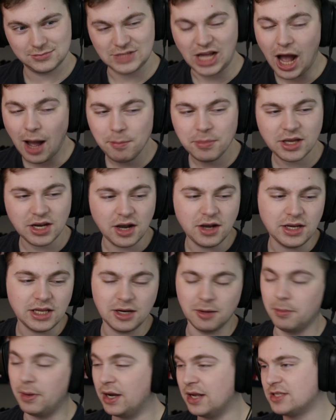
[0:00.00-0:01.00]
I'm gonna
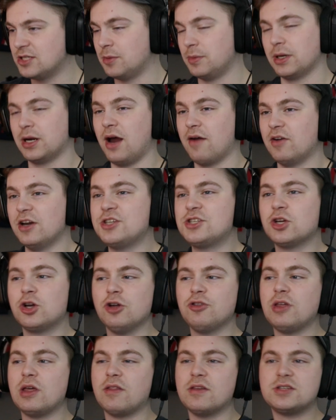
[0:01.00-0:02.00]
need a minute to recover. It's a
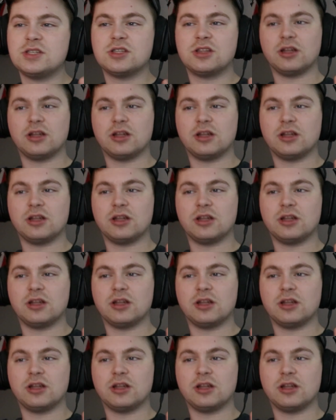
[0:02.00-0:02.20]
good thing this is